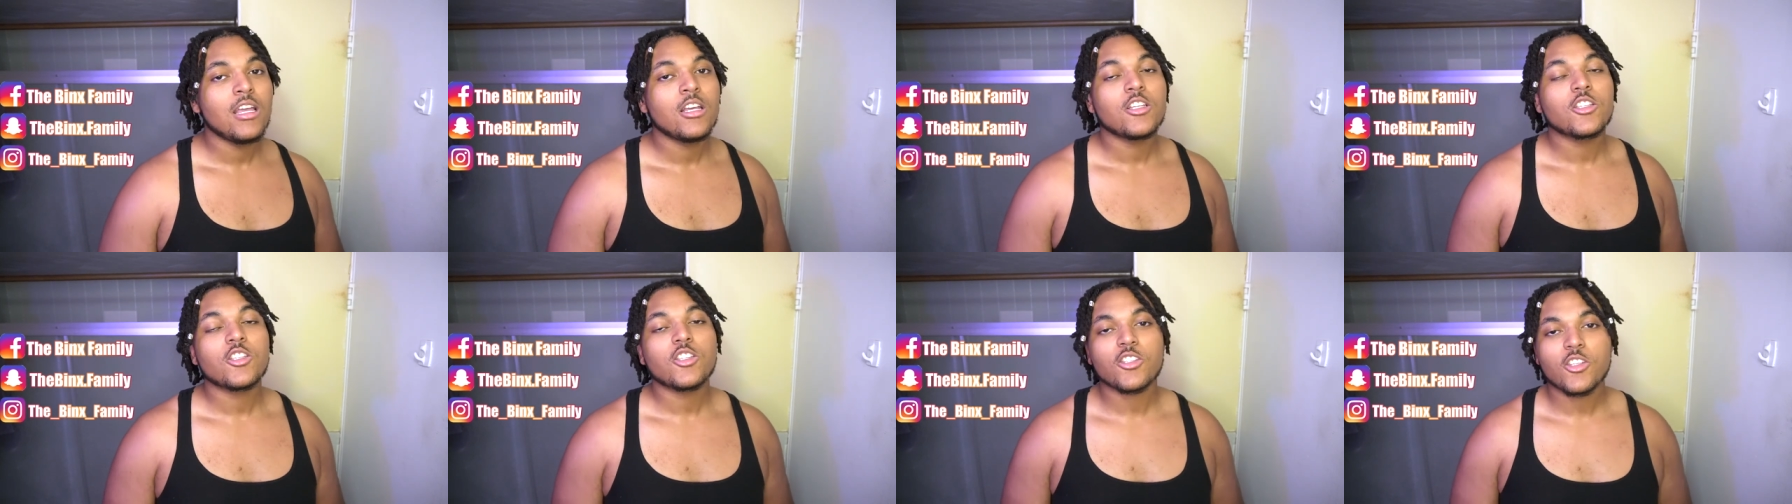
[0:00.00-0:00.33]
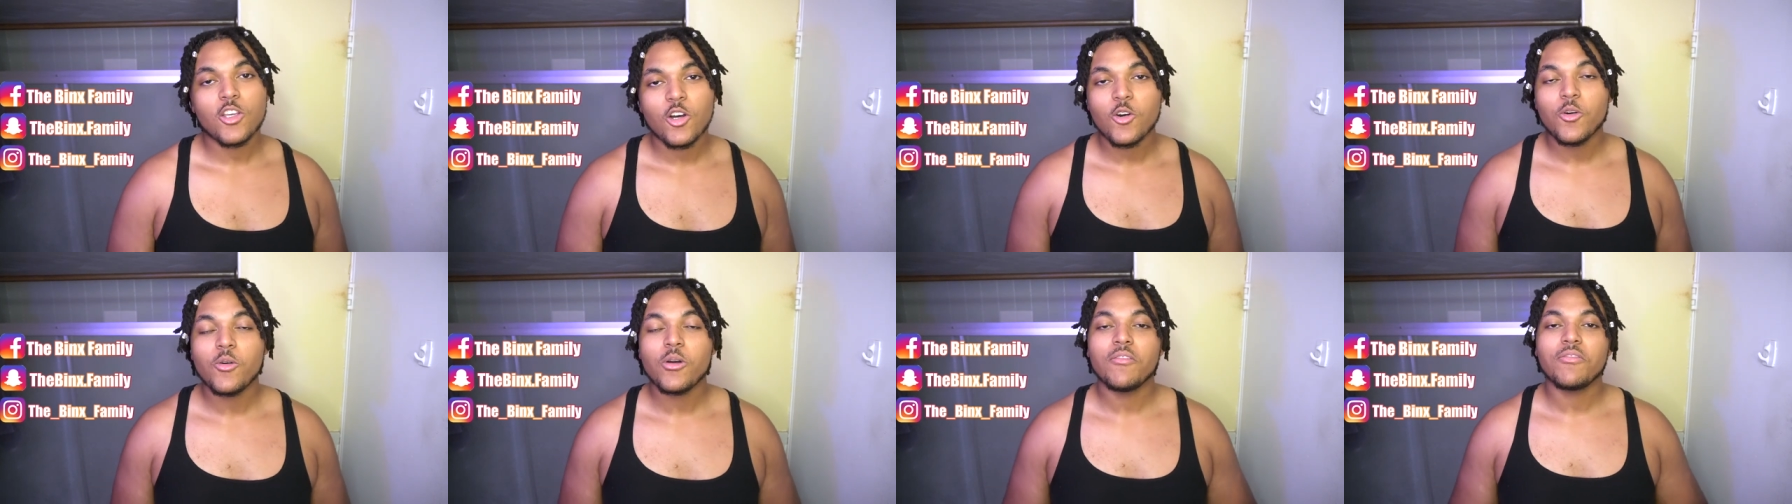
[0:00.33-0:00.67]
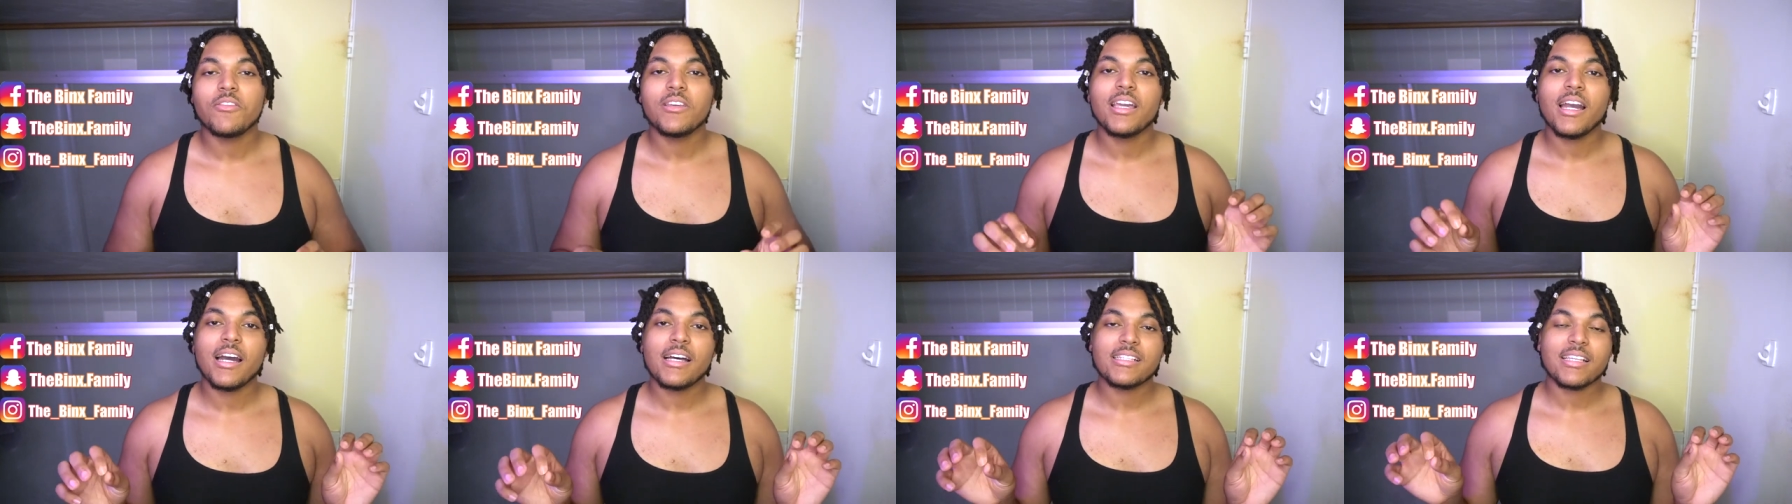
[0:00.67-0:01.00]
So if
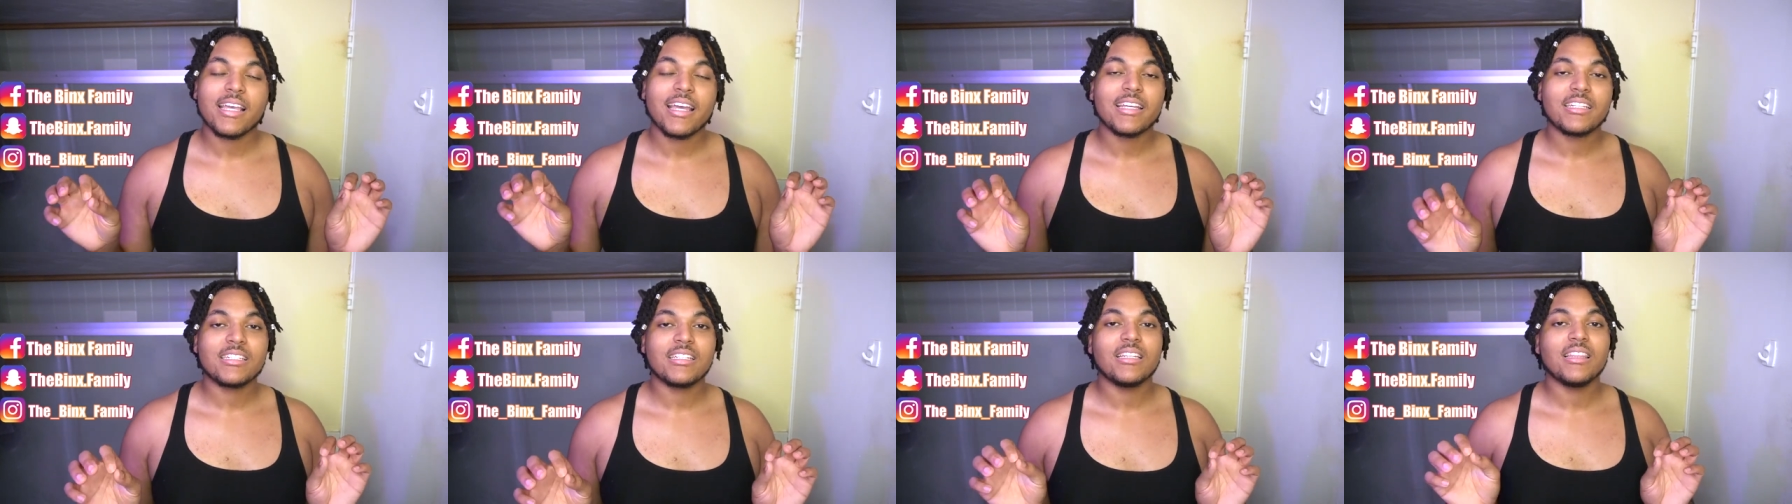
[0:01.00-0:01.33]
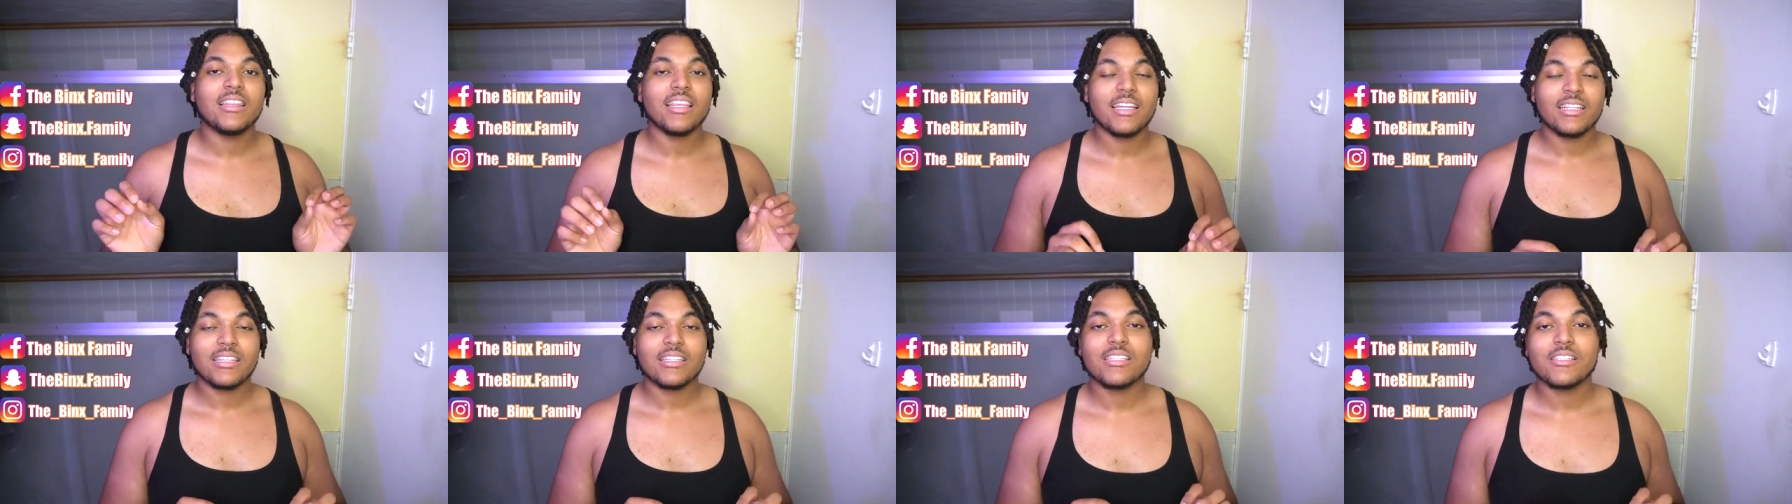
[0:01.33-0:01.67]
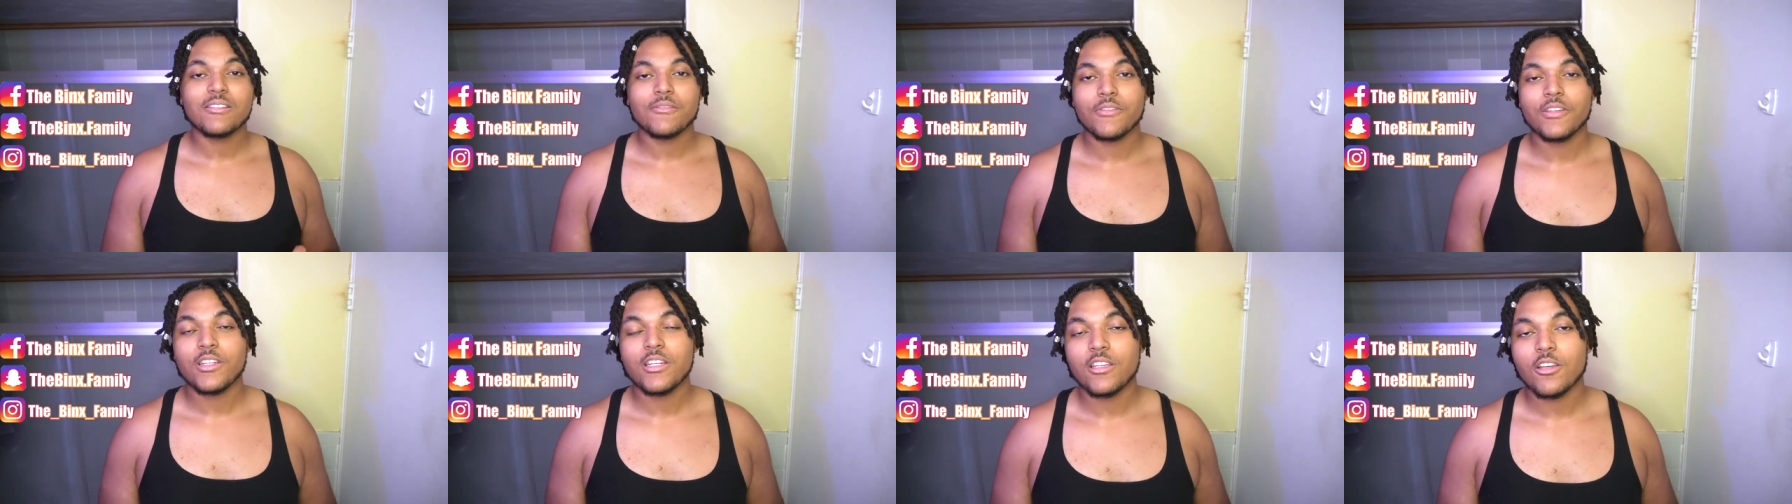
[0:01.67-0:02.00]
you guys actually like
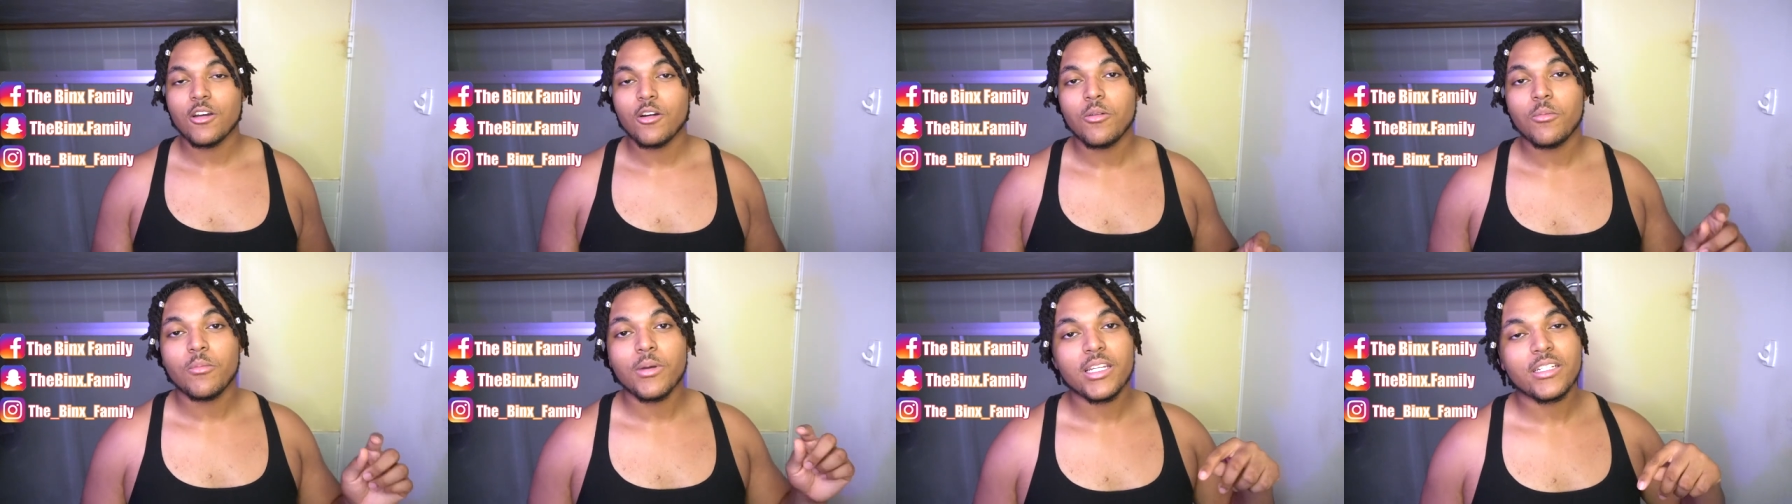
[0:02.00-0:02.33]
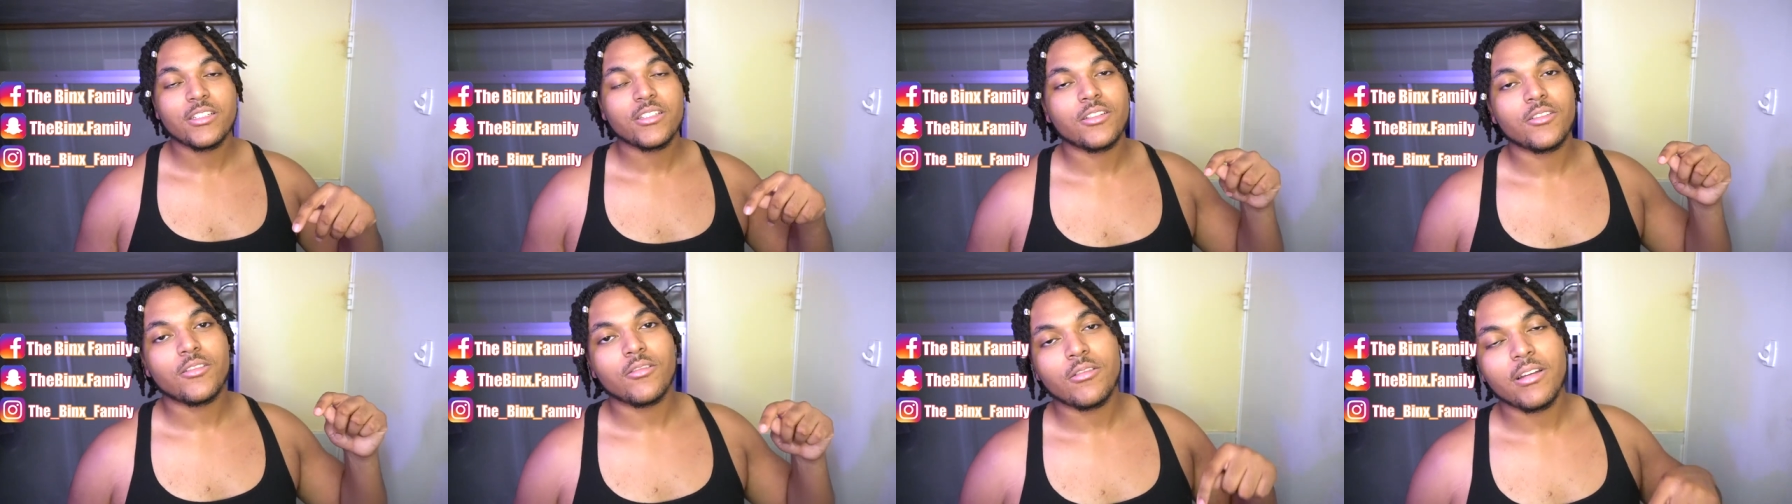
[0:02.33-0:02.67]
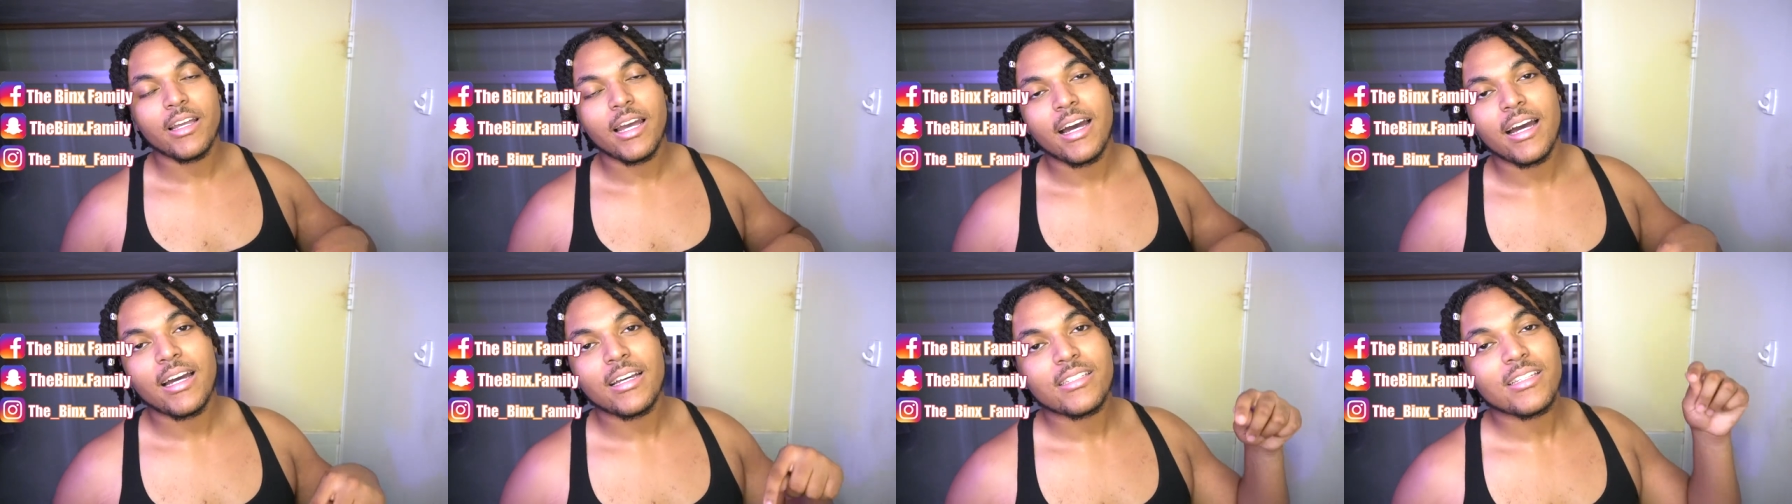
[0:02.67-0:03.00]
this video, make sure you
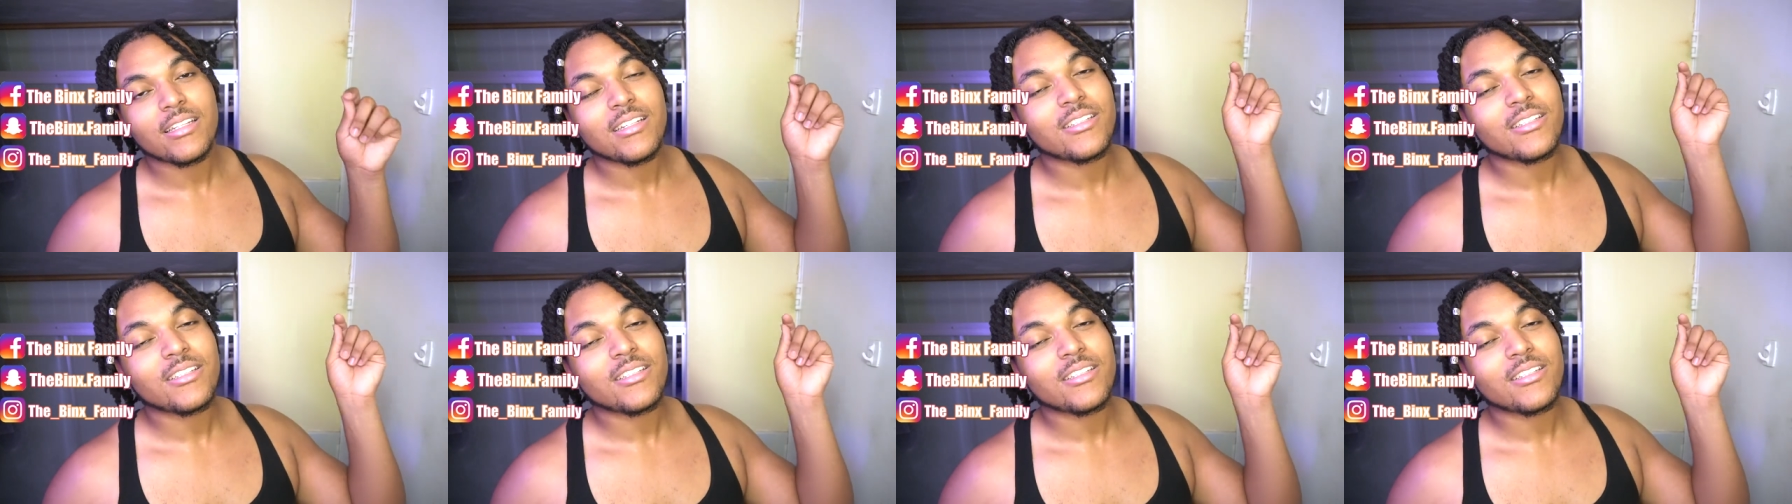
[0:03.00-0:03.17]
guys